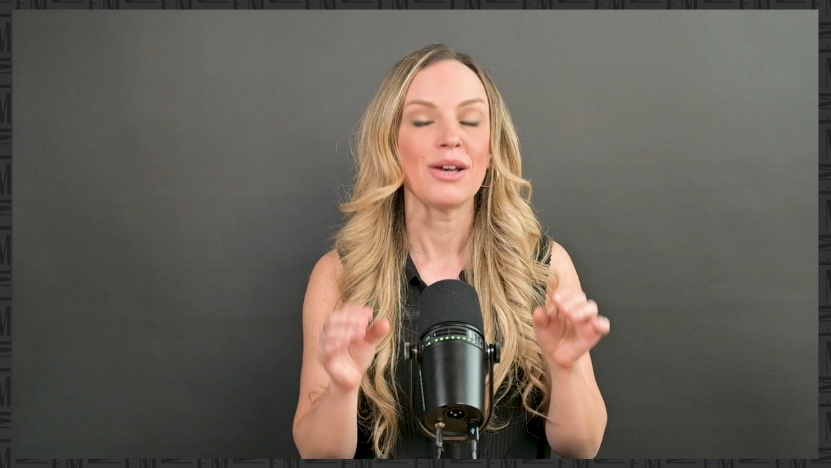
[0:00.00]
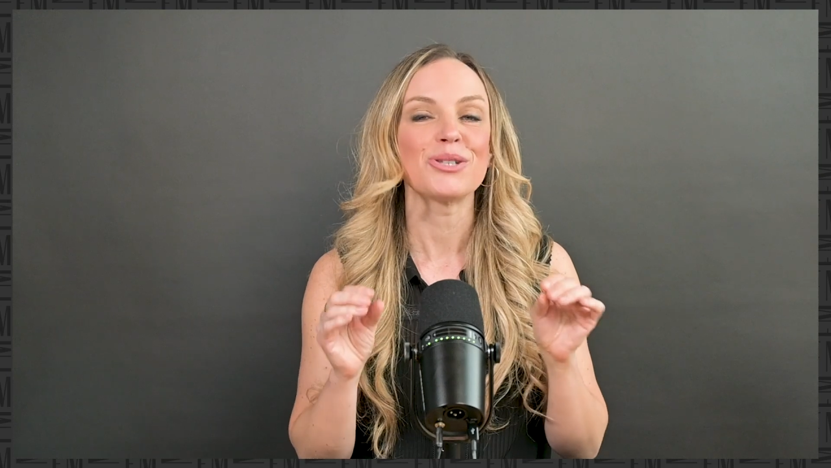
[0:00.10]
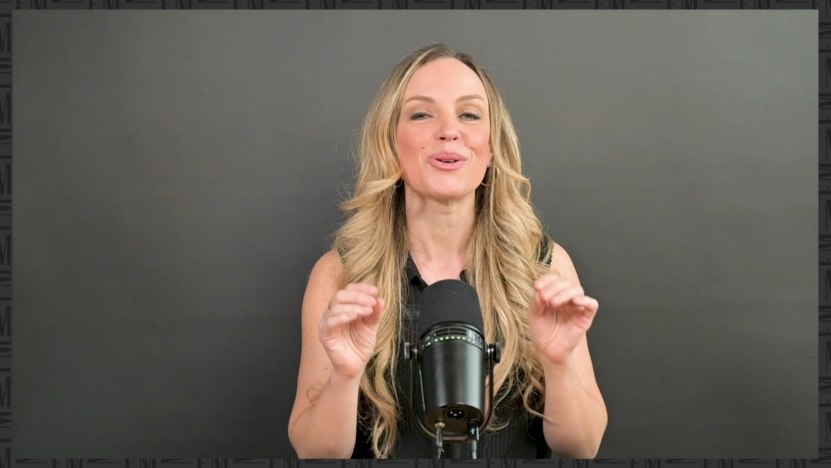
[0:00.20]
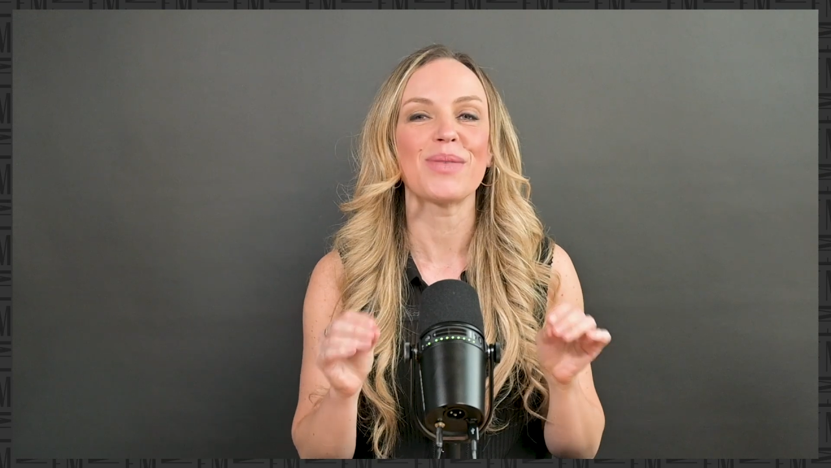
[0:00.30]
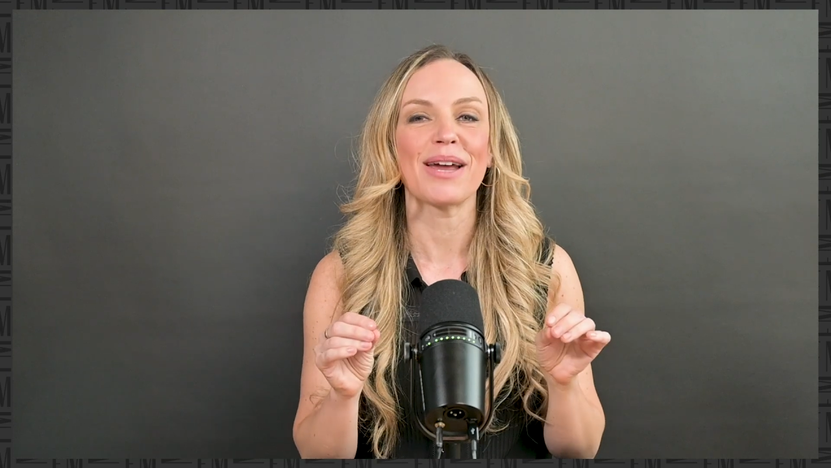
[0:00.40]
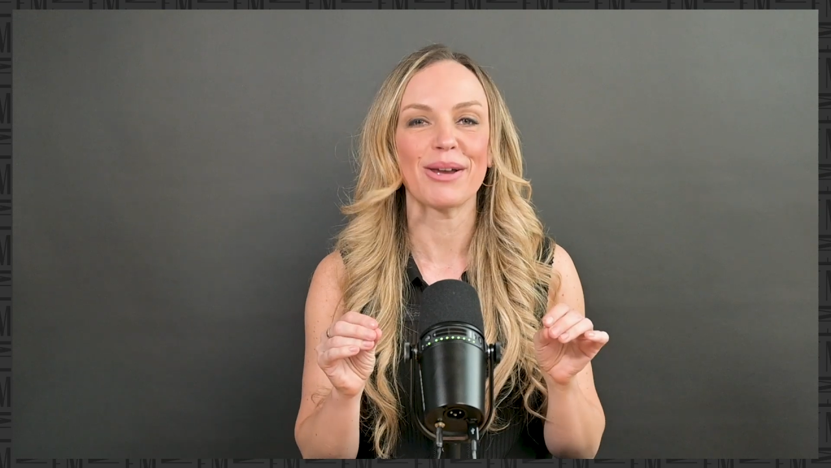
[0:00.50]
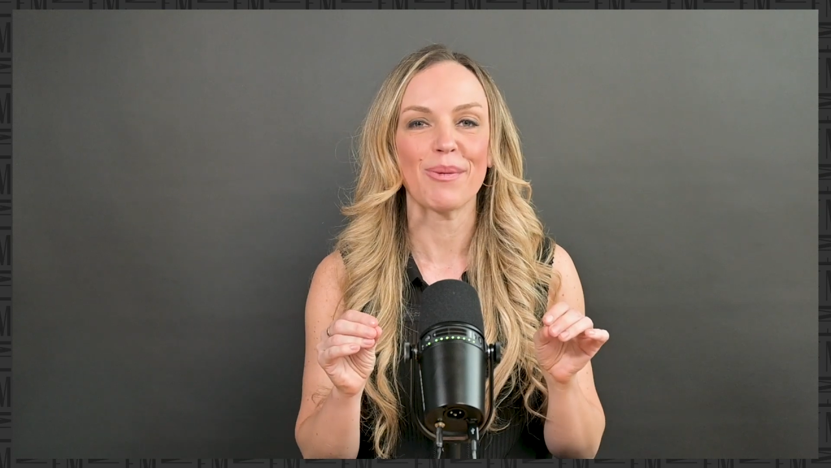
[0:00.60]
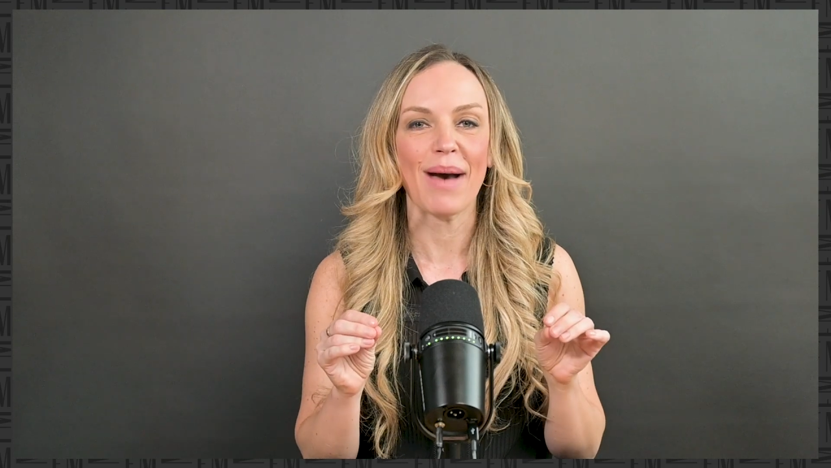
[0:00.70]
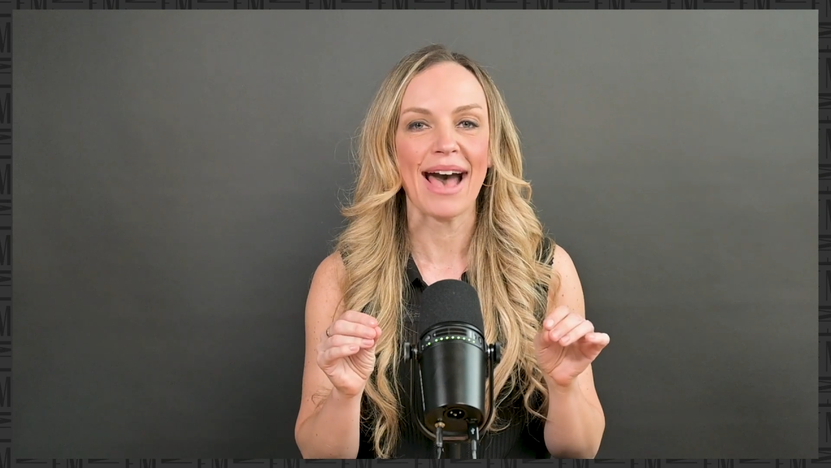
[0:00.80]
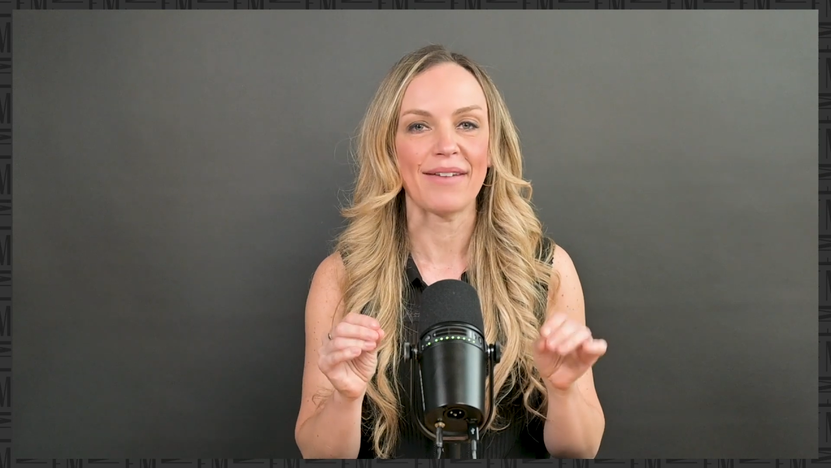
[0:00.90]
So there you
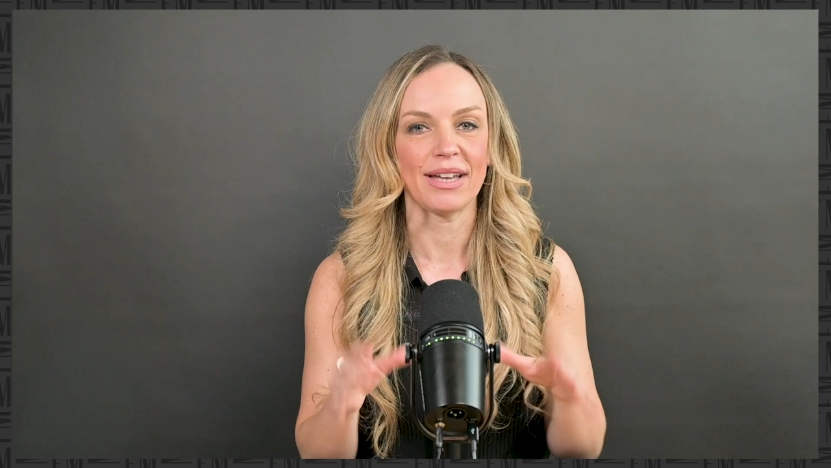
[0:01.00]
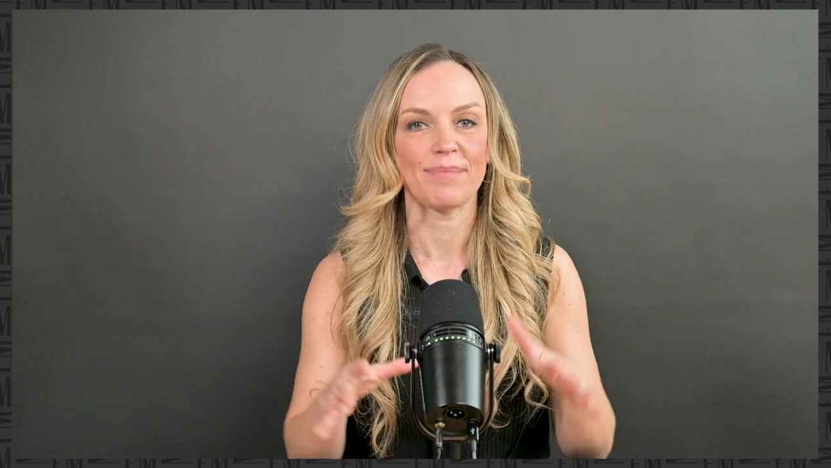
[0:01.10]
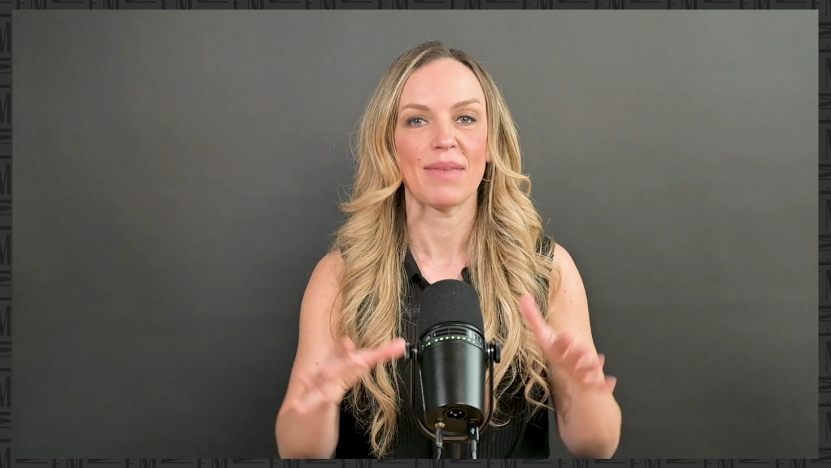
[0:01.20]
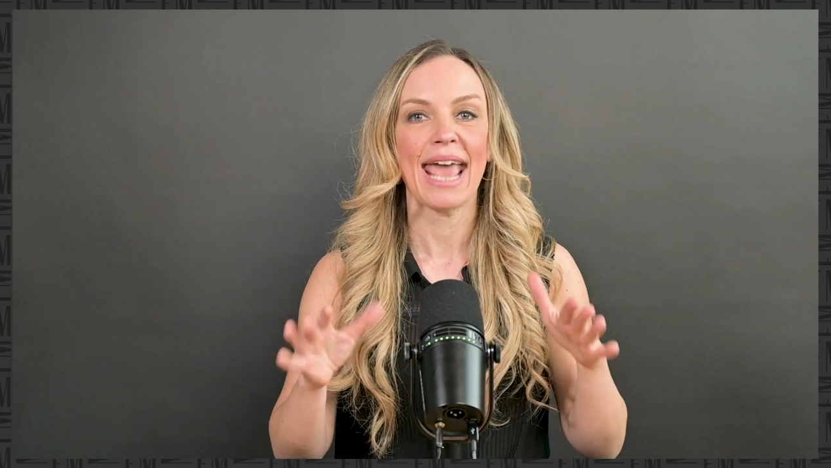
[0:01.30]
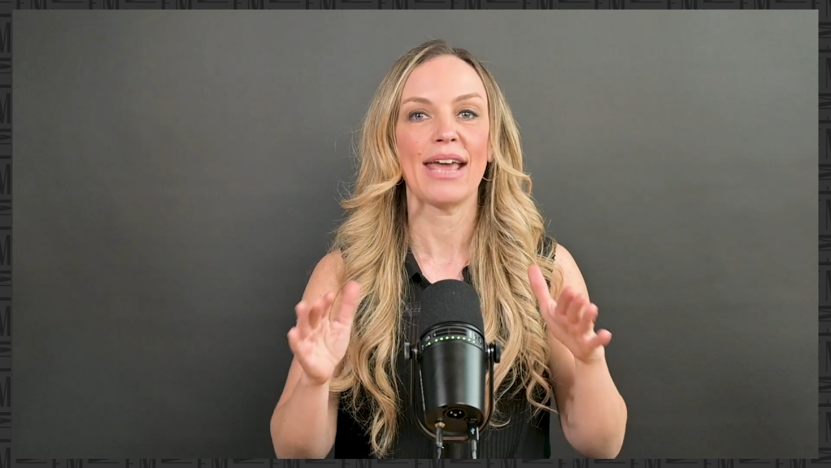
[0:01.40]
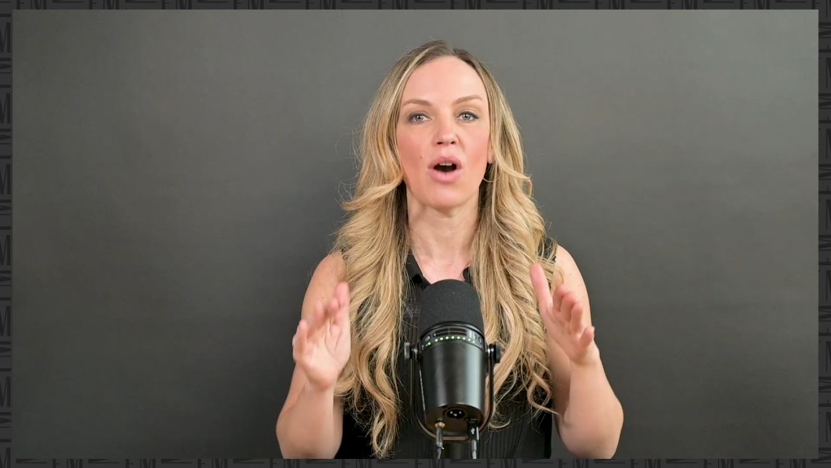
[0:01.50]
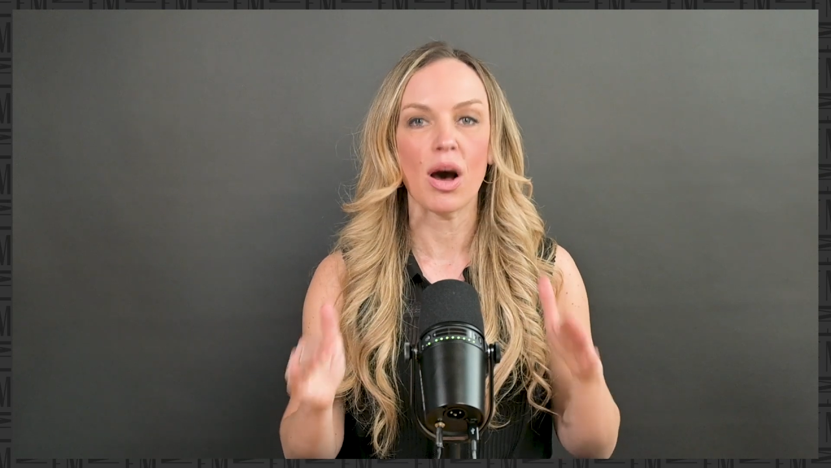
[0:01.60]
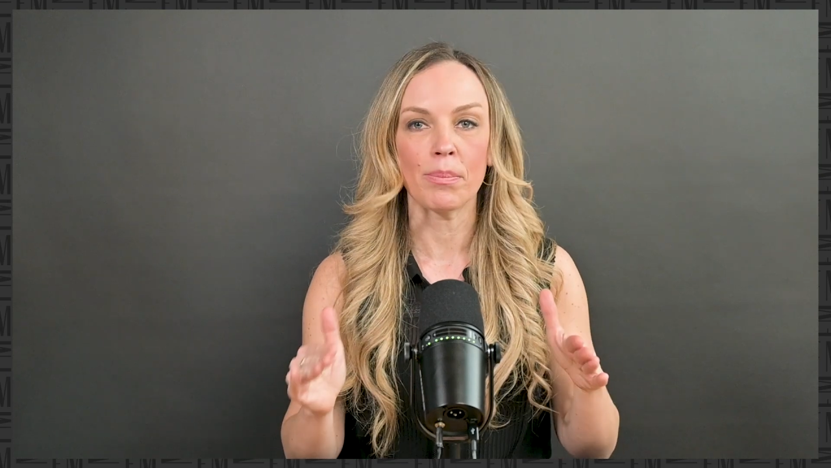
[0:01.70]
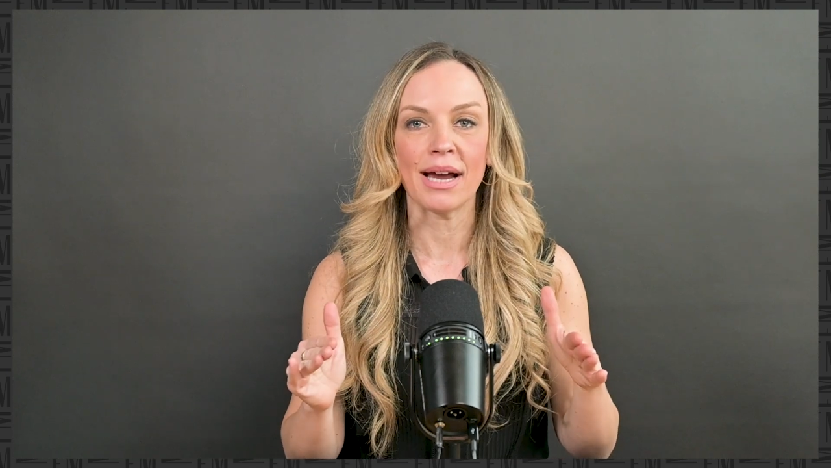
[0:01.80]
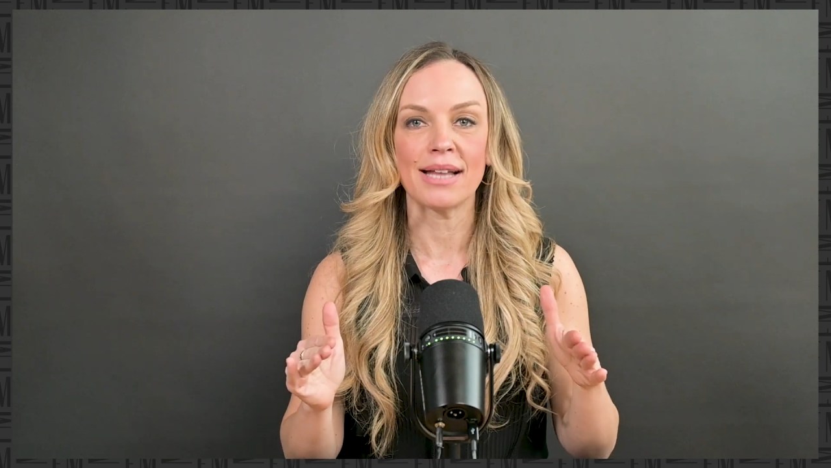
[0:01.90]
have it. A
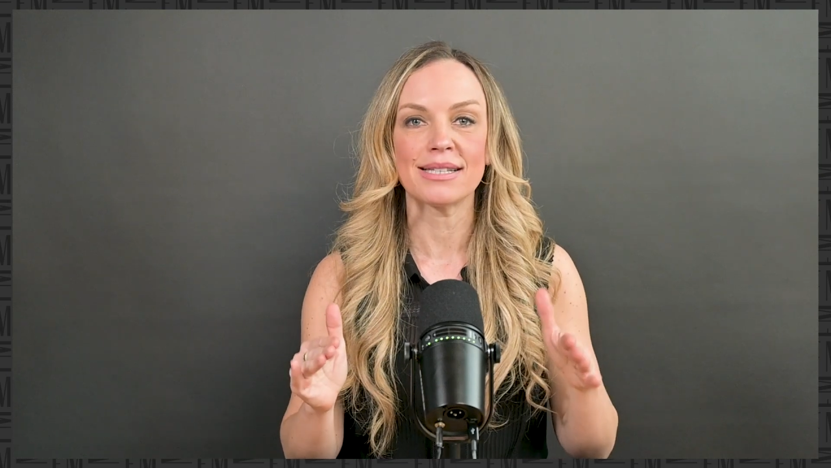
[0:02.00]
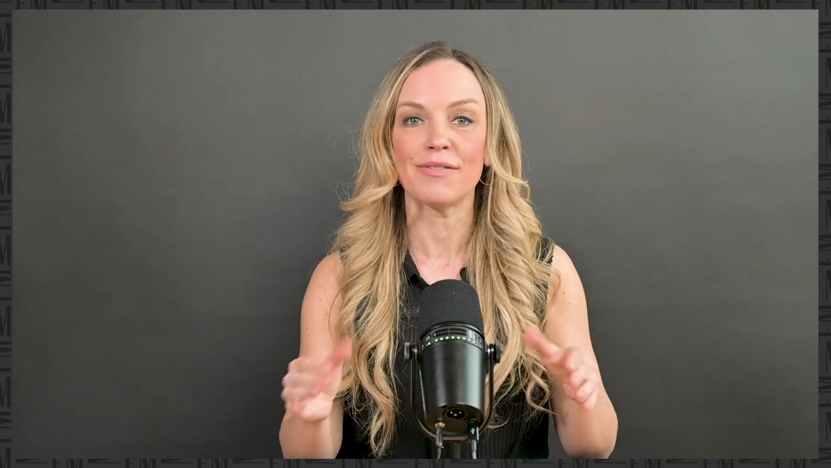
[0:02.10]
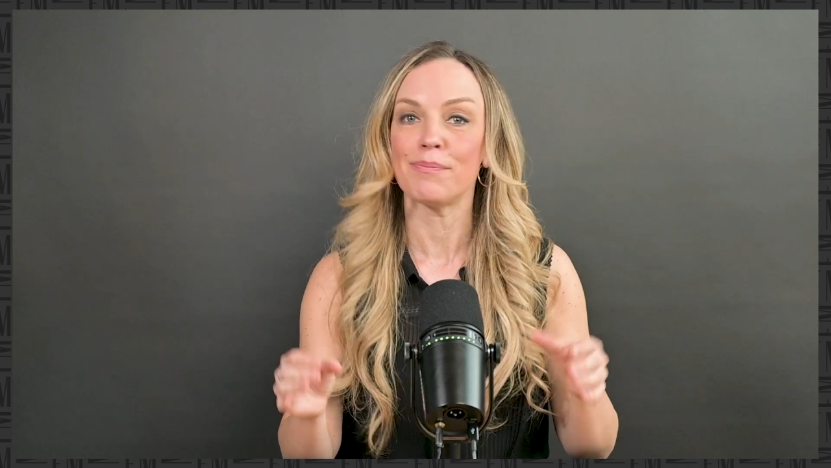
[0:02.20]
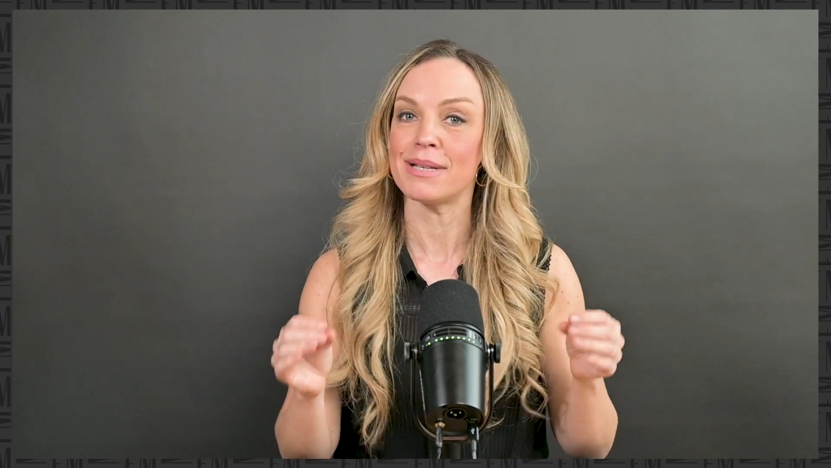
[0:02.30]
comprehensive